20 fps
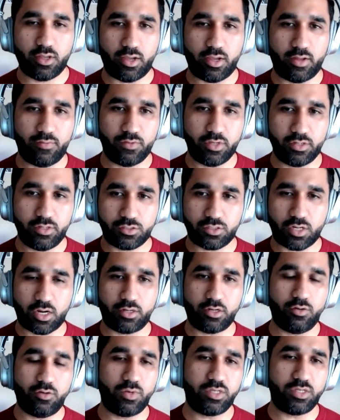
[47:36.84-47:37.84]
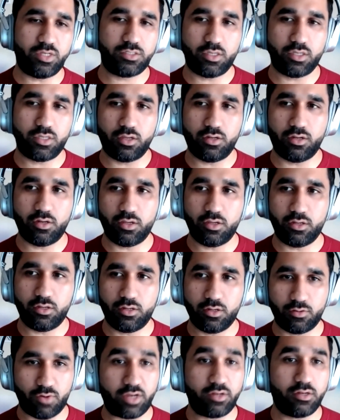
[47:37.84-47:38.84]
and then start investing in
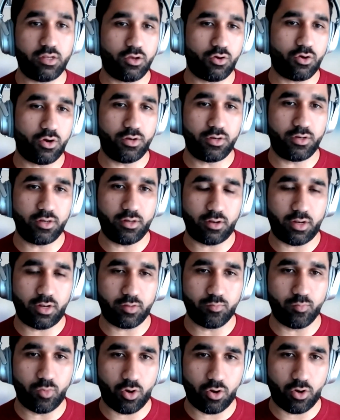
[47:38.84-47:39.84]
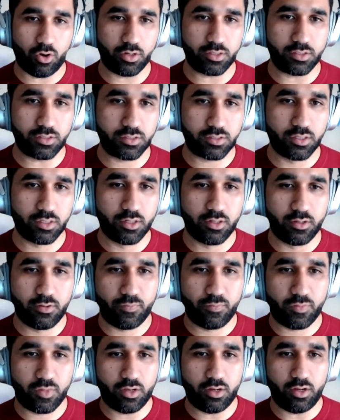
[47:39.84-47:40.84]
in writing content like blogs
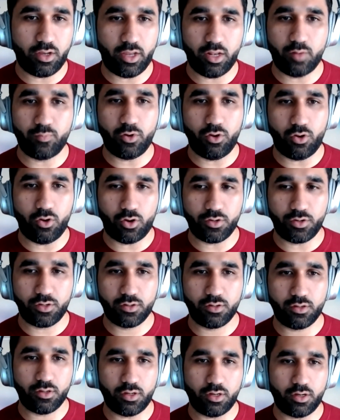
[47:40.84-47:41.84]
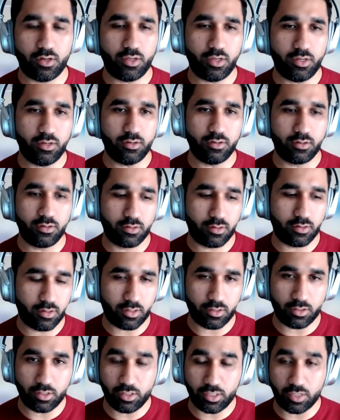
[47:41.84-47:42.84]
uh, help a lot uh, in uh,
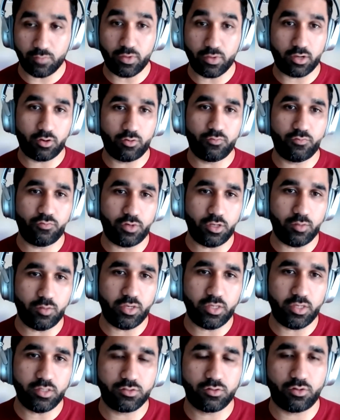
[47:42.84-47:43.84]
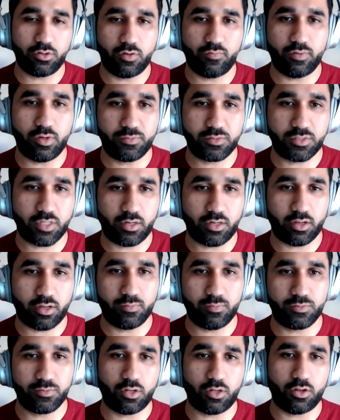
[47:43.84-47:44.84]
giving out freebies on your website
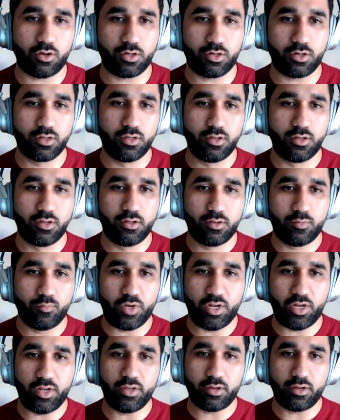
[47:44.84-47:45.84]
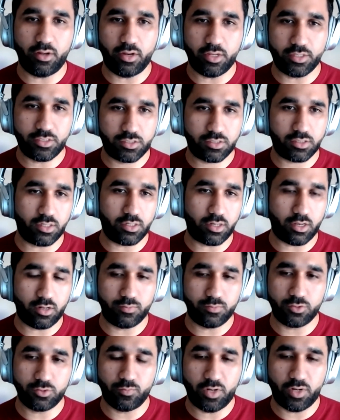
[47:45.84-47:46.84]
helps a lot. Building a list, it
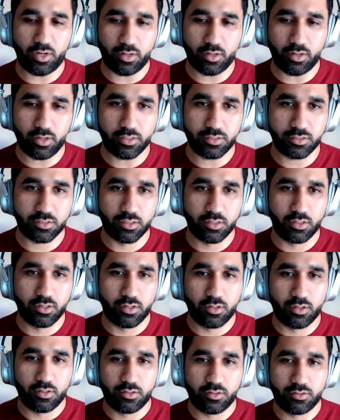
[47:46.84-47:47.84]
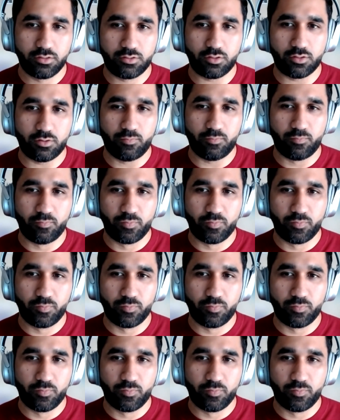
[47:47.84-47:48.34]
helps you build a list. So